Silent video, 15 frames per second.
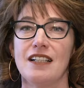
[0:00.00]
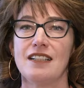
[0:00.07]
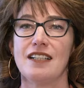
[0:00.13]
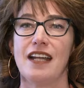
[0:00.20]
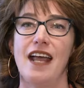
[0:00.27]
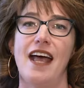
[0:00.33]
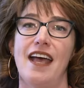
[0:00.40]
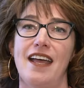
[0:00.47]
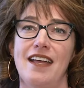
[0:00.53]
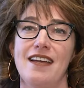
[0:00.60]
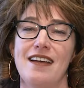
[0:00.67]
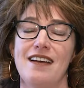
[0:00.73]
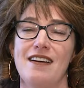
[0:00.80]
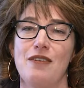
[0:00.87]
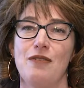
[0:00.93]
Today,
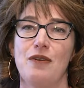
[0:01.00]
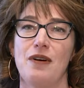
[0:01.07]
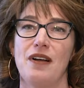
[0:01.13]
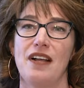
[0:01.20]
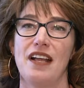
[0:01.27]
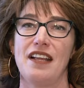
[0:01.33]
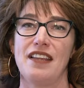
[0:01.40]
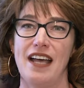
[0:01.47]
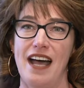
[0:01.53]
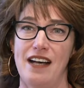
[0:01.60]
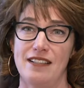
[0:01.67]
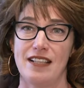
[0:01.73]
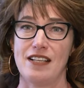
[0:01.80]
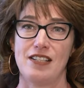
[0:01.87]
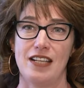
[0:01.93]
in the
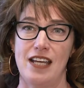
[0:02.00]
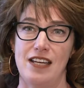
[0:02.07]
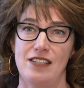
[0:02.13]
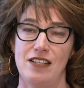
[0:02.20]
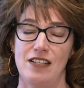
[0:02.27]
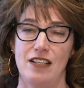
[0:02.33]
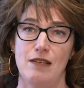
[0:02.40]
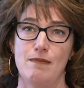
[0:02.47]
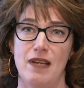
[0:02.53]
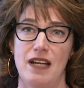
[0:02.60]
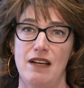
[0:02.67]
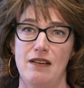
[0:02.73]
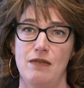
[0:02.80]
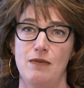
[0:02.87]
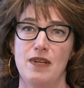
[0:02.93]
House Education
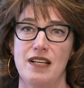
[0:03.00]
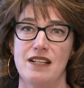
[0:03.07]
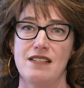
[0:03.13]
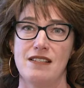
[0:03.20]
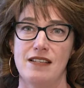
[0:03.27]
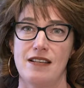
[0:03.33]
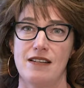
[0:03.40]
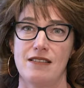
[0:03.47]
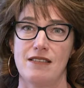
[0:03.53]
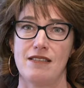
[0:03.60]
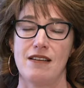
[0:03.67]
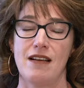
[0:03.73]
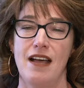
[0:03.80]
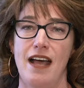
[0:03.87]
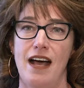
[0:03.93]
Committee, we
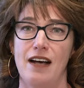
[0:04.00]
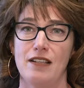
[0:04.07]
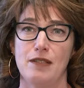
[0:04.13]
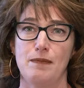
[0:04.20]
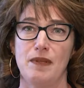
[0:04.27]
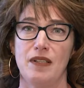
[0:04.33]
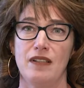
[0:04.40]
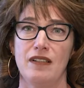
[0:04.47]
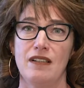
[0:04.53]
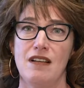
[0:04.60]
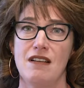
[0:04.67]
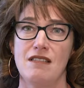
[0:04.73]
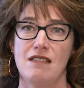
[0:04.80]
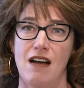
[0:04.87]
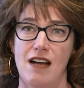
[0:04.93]
considered House Bill
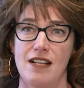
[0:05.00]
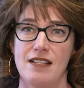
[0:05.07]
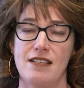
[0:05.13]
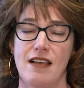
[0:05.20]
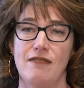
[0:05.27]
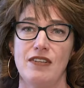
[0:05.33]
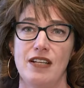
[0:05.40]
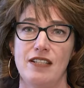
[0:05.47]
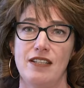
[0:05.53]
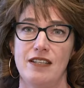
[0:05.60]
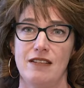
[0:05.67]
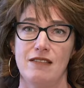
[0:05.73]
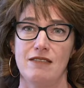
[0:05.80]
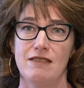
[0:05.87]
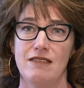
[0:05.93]

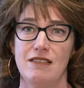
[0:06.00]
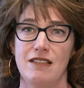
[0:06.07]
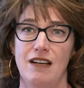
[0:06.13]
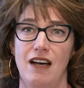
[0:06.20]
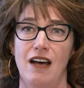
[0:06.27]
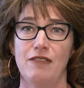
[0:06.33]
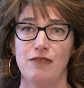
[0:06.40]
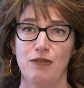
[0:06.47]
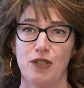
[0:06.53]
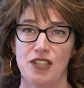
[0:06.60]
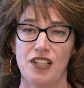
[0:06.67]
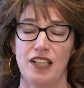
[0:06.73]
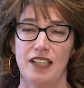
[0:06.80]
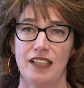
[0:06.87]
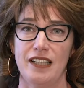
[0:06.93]
972,
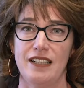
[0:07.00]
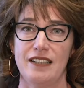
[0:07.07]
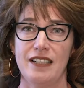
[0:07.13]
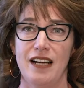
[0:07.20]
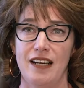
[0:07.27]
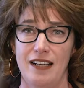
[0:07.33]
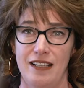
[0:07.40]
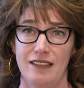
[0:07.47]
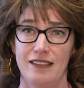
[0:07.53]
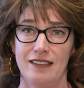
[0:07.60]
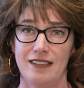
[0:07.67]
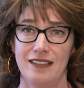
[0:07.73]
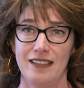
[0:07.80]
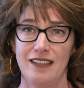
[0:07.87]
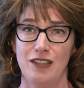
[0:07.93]
unfortunately titled
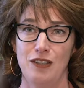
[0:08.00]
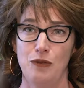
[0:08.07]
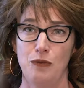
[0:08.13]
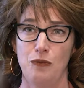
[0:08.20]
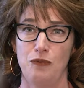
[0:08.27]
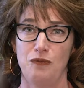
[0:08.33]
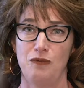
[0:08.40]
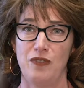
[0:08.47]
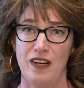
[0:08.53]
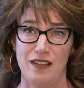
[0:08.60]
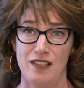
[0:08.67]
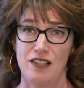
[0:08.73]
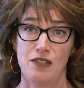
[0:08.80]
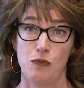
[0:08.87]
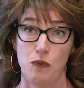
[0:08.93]
the
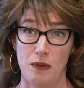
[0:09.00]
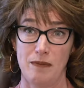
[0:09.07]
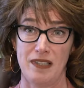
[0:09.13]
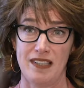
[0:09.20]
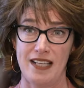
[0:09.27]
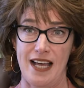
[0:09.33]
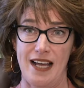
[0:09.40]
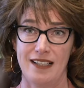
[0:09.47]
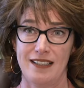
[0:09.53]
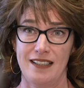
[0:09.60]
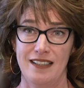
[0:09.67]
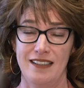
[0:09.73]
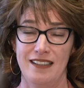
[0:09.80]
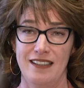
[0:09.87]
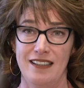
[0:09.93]
Fairness in Women's Act.
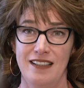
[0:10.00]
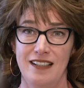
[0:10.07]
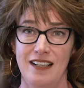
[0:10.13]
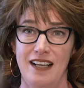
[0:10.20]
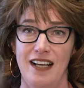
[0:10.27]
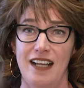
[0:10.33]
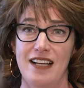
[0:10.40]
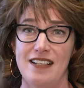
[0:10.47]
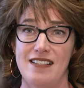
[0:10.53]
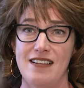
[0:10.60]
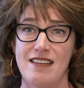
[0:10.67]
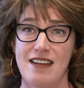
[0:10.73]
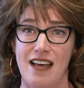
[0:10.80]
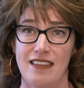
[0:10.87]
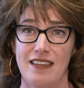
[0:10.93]
It is
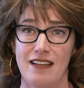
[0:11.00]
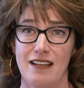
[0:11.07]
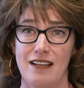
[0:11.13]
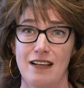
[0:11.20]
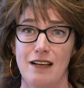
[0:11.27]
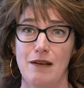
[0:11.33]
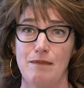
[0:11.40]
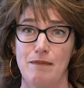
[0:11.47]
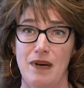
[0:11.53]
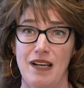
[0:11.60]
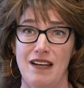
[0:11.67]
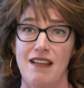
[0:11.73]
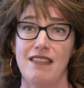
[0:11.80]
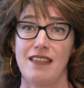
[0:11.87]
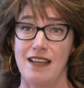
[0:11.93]
nothing but
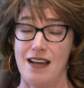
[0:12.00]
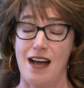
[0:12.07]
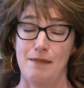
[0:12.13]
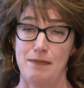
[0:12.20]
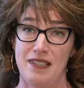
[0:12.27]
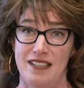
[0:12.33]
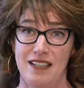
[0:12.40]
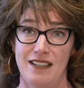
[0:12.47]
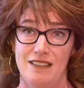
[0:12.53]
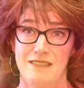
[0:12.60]
the opposite.